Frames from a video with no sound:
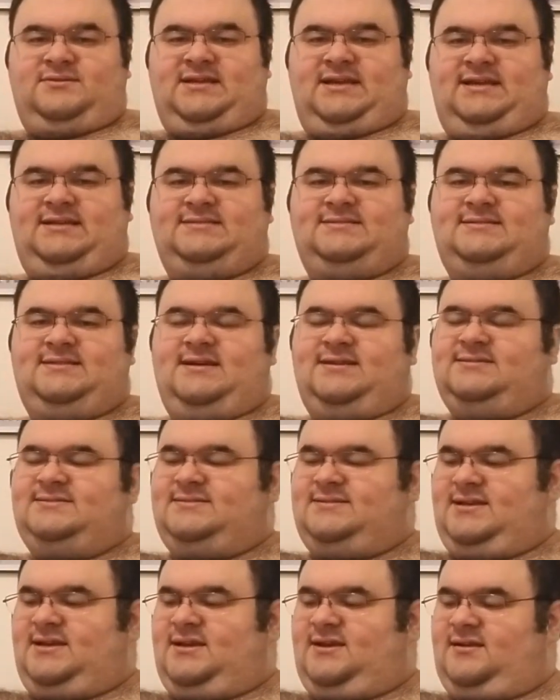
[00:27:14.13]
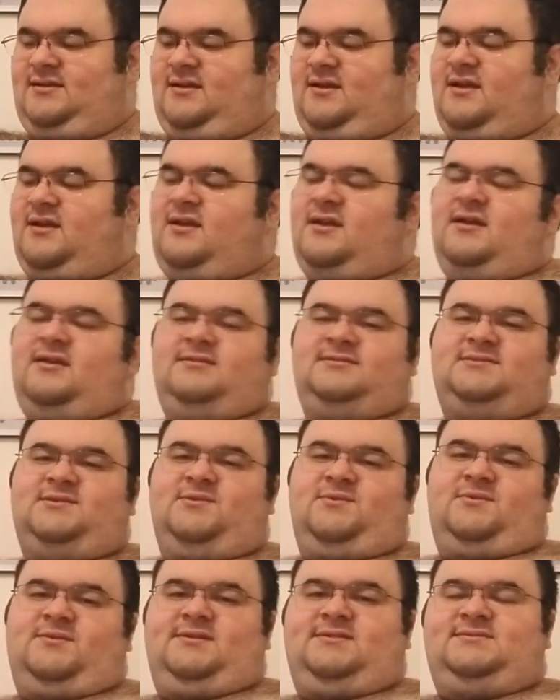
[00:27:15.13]
taste testing, so
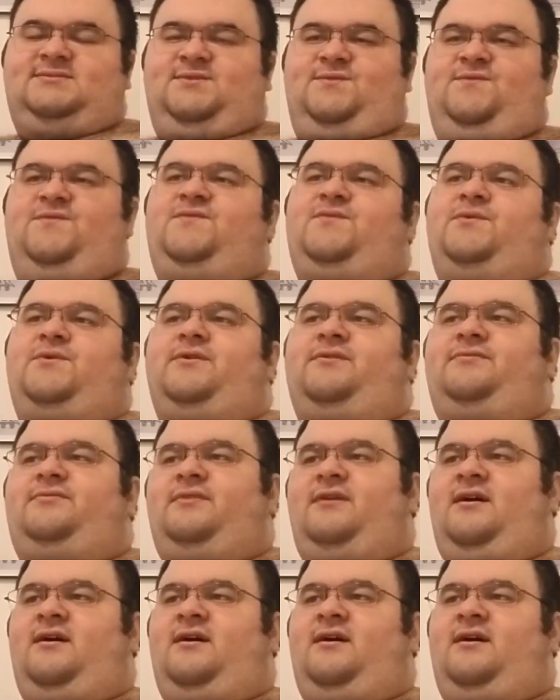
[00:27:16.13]
on and so forth.